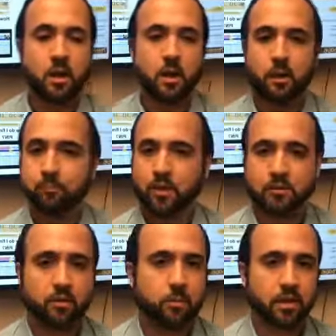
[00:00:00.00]
um,
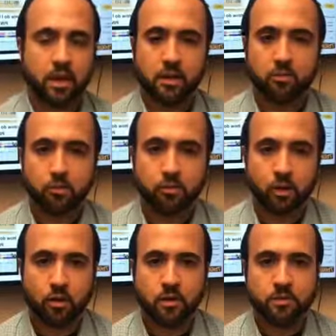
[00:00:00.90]
Summit, any of those
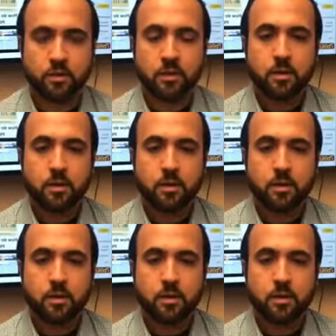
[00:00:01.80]
areas,